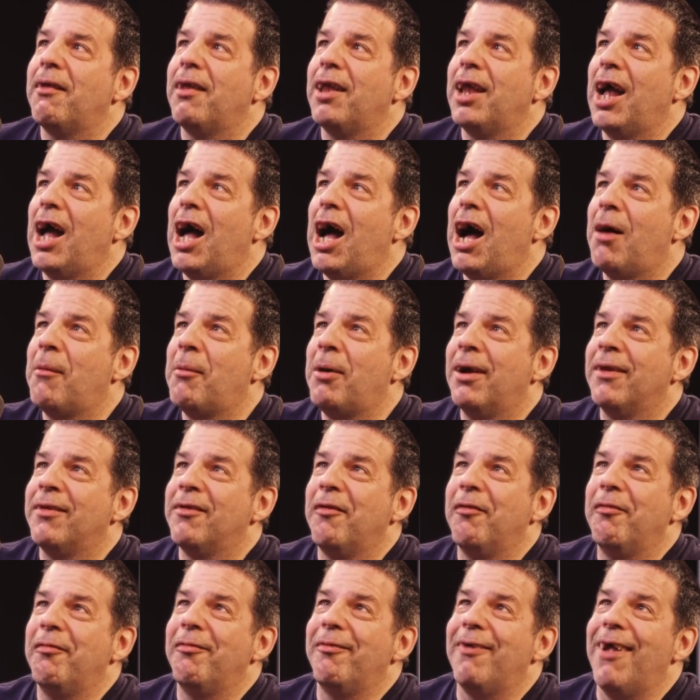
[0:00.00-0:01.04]
I want to
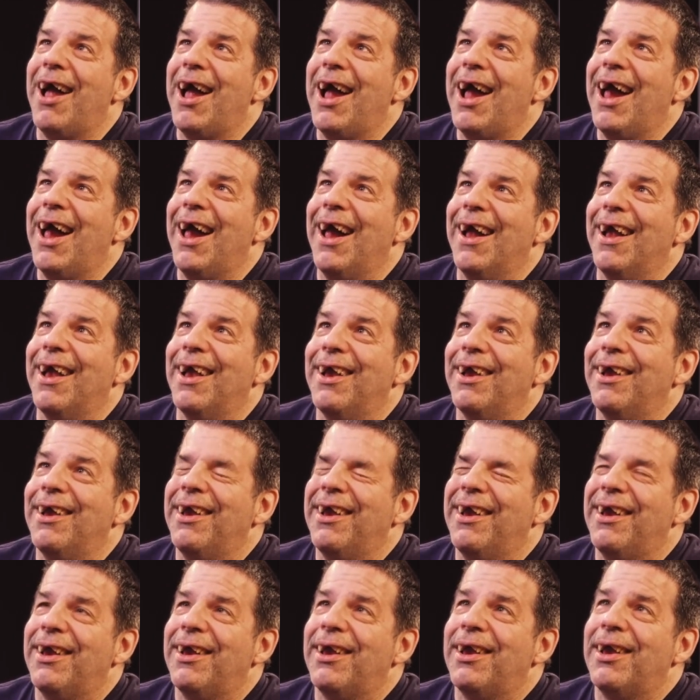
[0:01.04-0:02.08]
say,
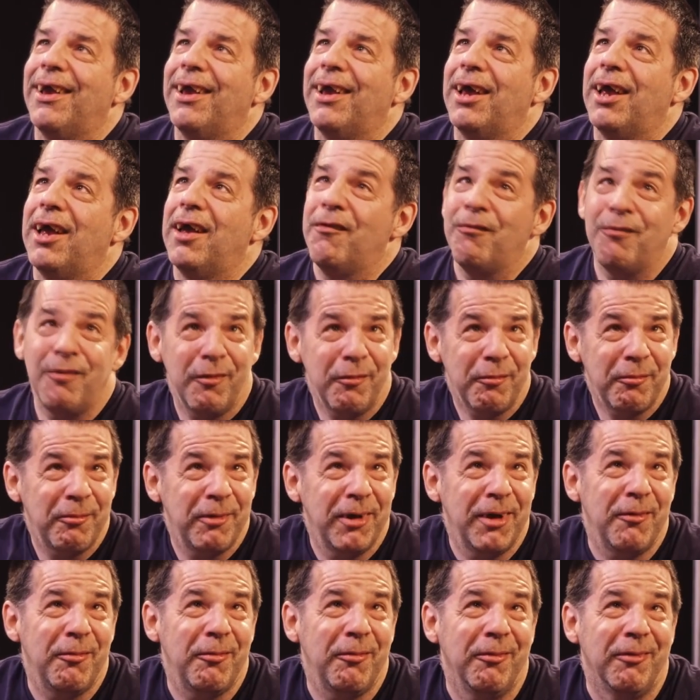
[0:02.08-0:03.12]
if you're
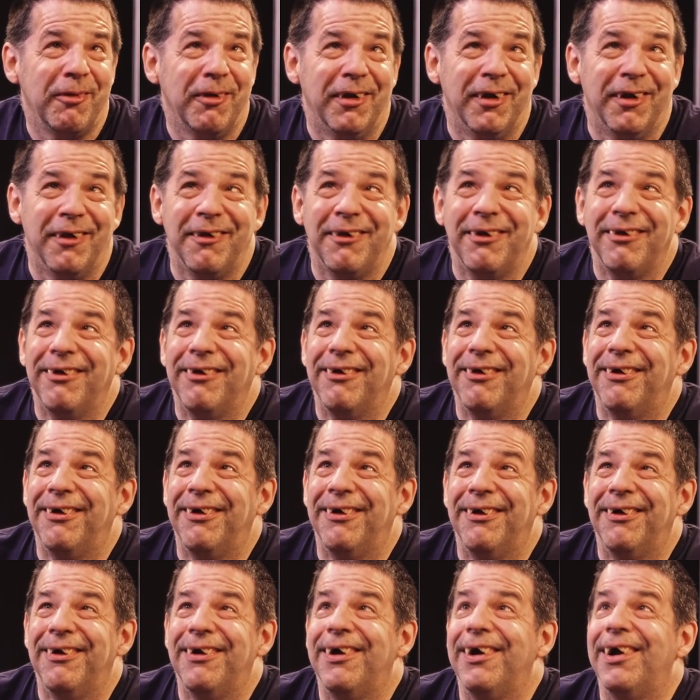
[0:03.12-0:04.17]
listening,
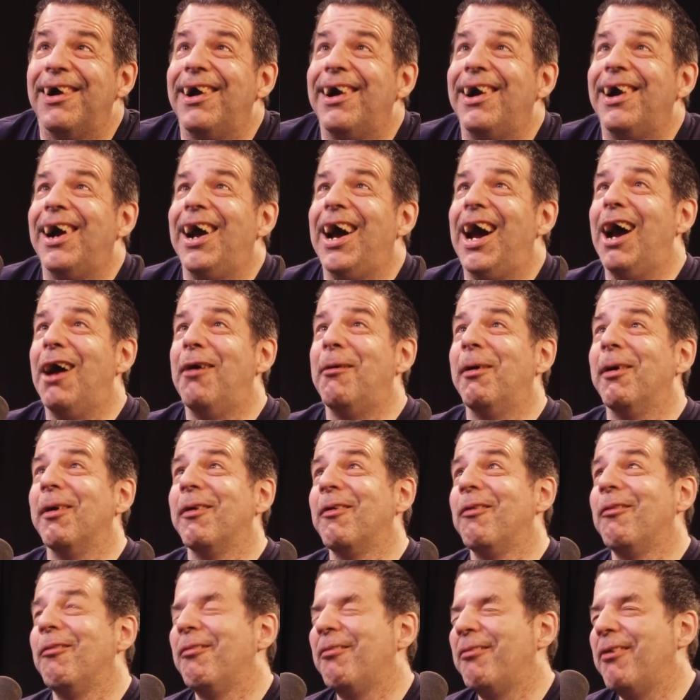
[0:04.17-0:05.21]
I want to
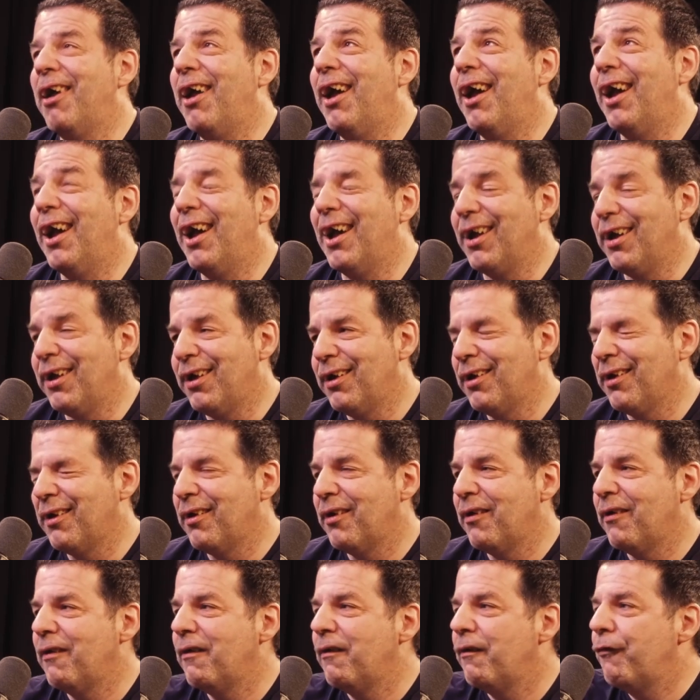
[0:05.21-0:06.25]
say
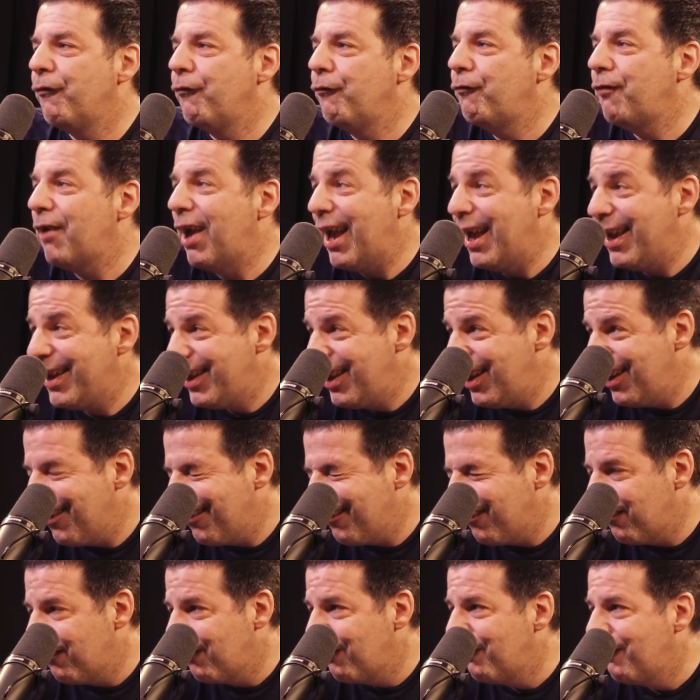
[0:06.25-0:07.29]
thank
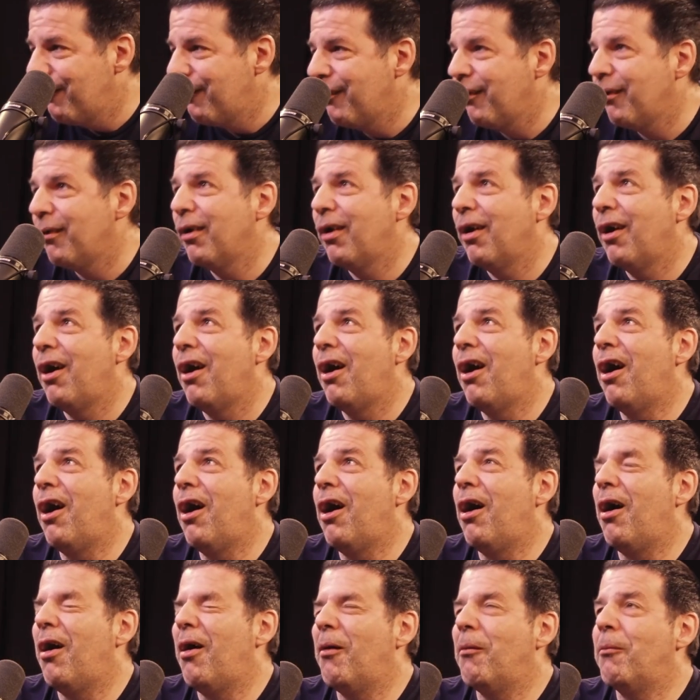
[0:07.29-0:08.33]
you
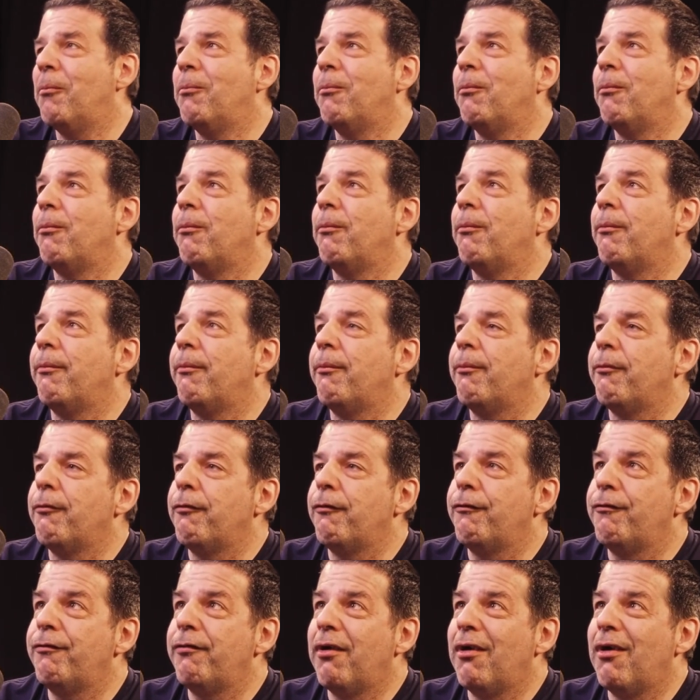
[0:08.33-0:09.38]
um,
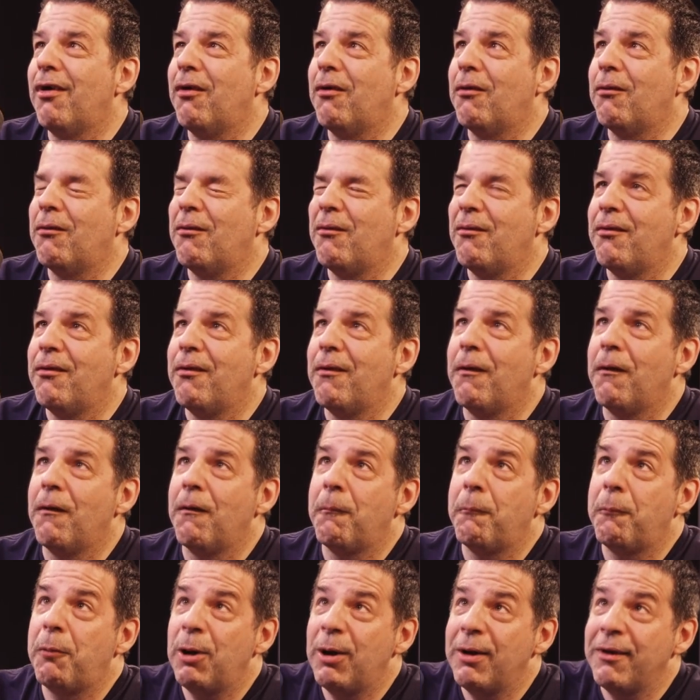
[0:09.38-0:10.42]
for
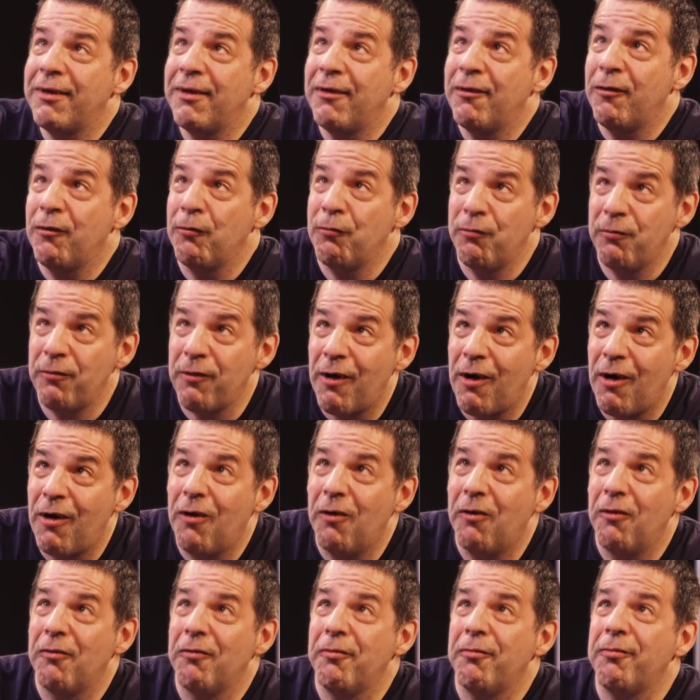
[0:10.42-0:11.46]
putting in the
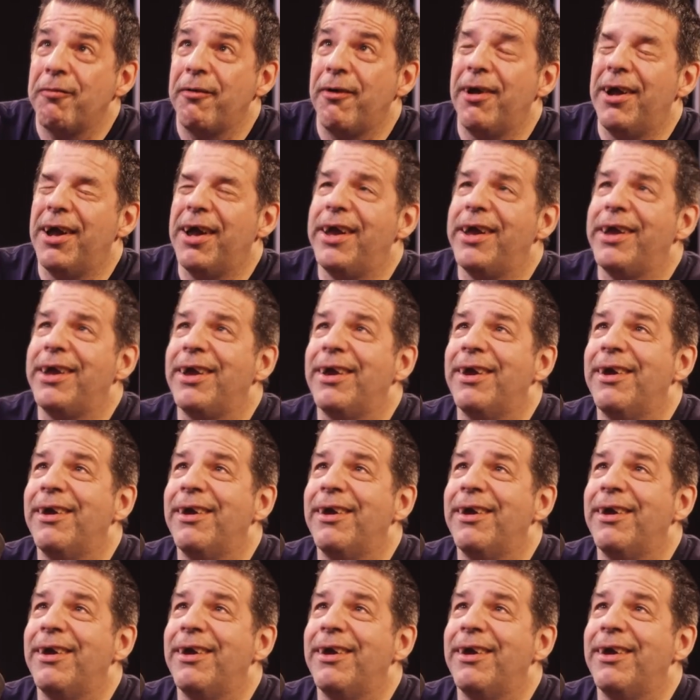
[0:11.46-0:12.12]
shows like